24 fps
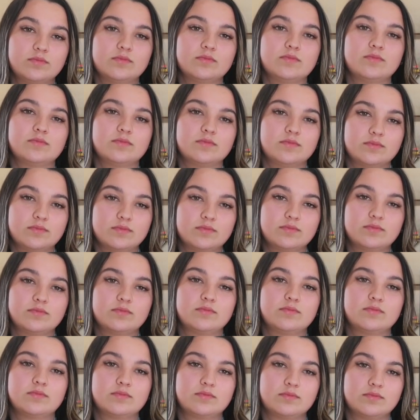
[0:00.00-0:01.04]

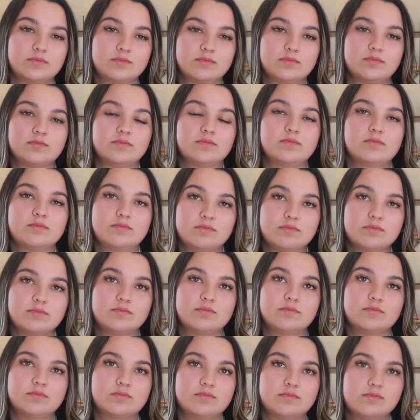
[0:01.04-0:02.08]

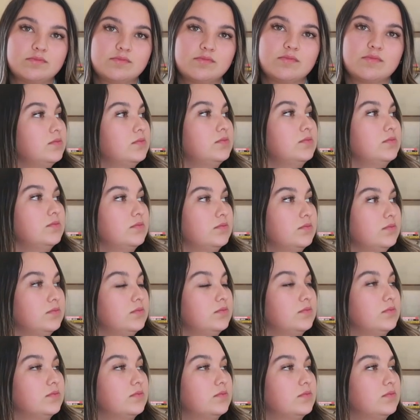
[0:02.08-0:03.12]

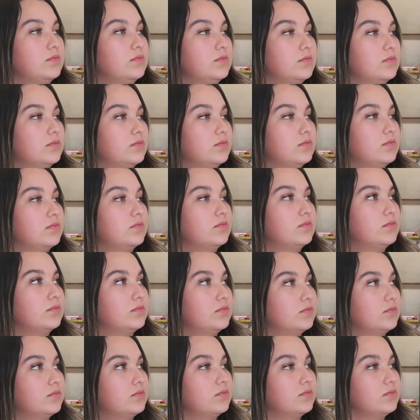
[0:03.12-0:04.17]

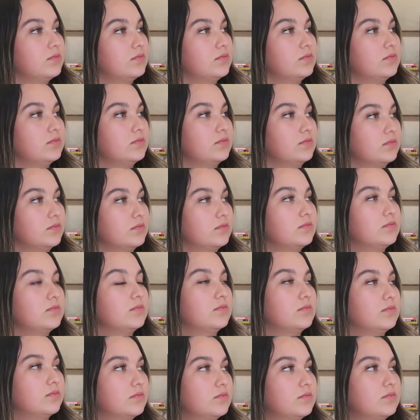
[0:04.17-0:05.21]

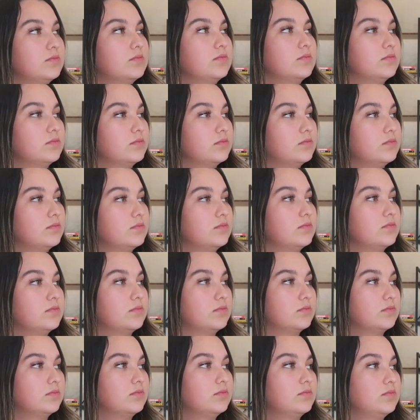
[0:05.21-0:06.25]

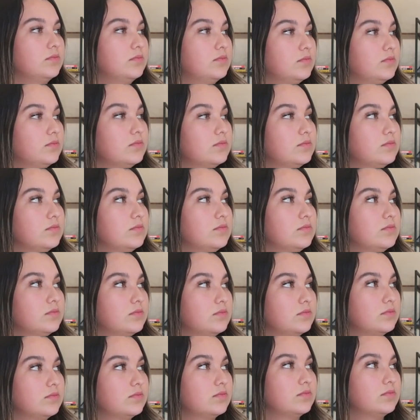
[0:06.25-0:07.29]

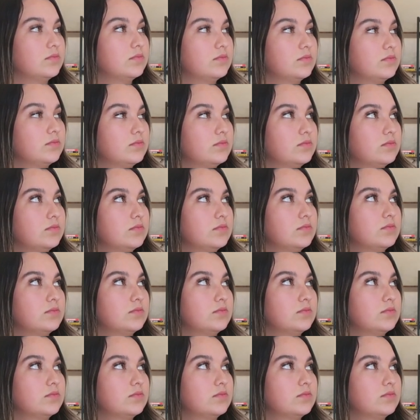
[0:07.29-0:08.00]
No words are spoken by the person on screen.